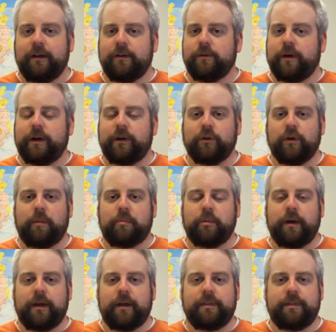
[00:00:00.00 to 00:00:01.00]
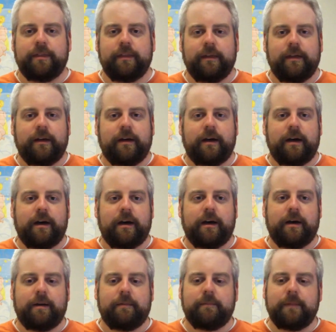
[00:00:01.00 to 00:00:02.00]
who I grew up with,
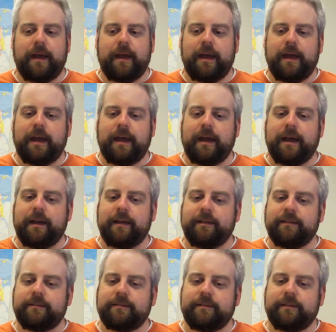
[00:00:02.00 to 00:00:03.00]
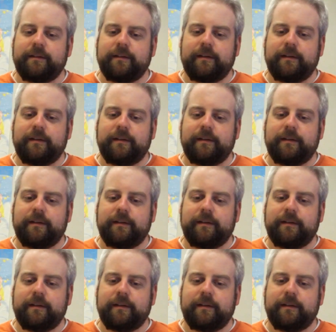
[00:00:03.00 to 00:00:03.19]
and,